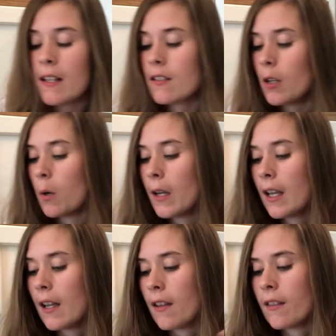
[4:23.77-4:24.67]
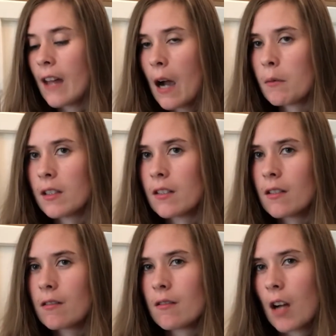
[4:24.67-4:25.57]
So that
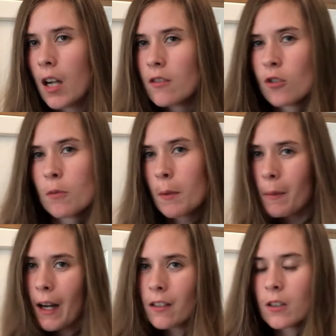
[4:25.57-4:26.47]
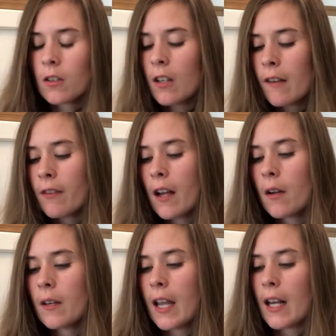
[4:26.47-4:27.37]
was not super practical I
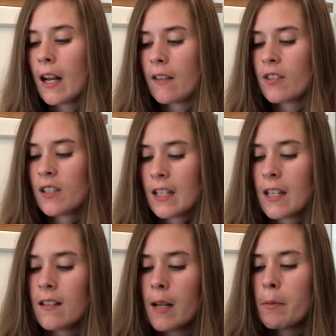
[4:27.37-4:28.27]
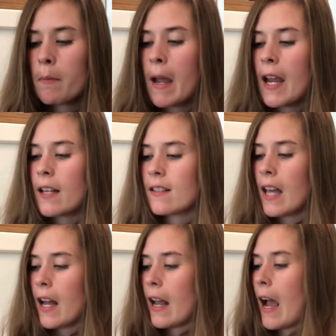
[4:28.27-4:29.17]
found and I've seen diaper bags
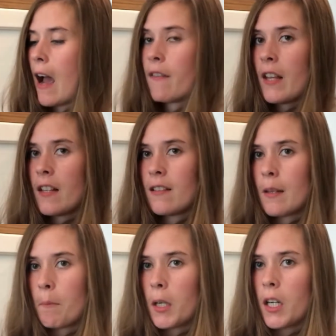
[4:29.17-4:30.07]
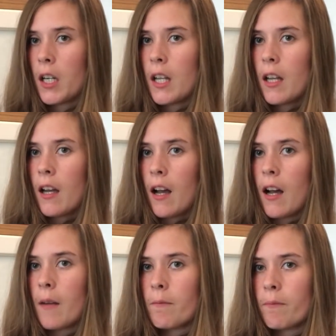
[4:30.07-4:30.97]
that have a zipper
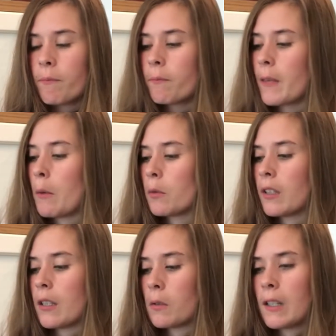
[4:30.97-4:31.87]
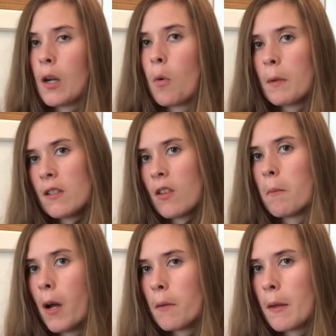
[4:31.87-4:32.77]
um, that will literally open to the
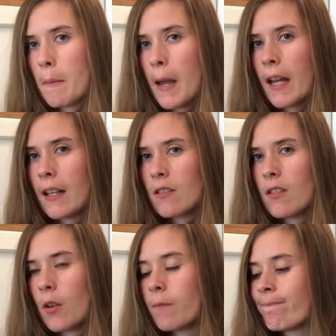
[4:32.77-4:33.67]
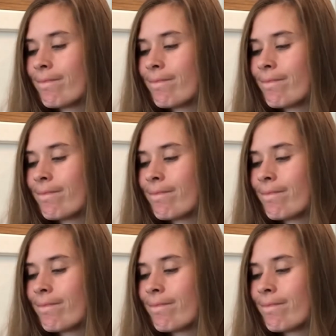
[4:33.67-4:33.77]
bottom of the bag and so